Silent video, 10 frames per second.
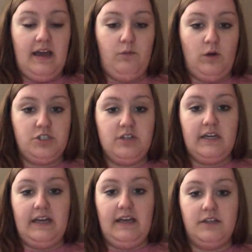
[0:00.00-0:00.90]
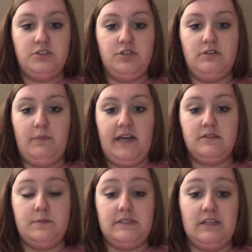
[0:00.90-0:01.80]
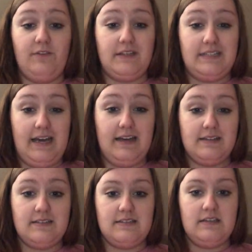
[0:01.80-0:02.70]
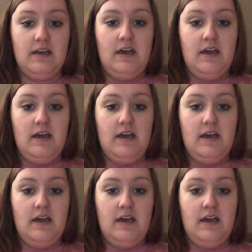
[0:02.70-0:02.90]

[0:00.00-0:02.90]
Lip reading: And once you get into domain-specific texts